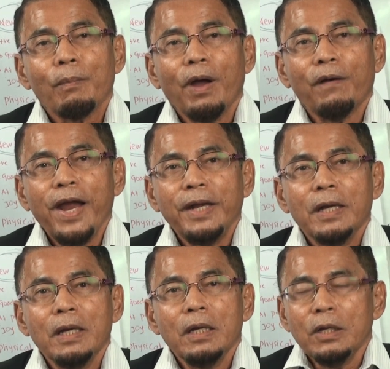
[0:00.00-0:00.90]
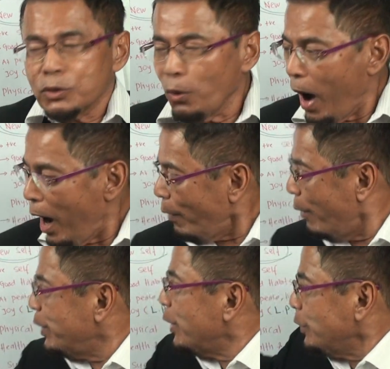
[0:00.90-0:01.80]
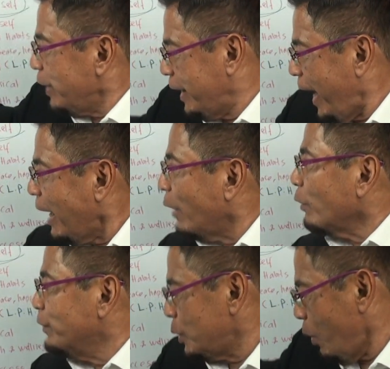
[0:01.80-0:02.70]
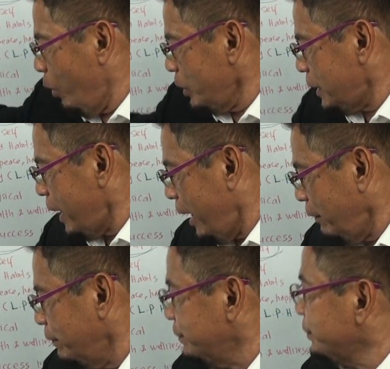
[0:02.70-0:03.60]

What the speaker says: All right. So how are we going to get out of this old self,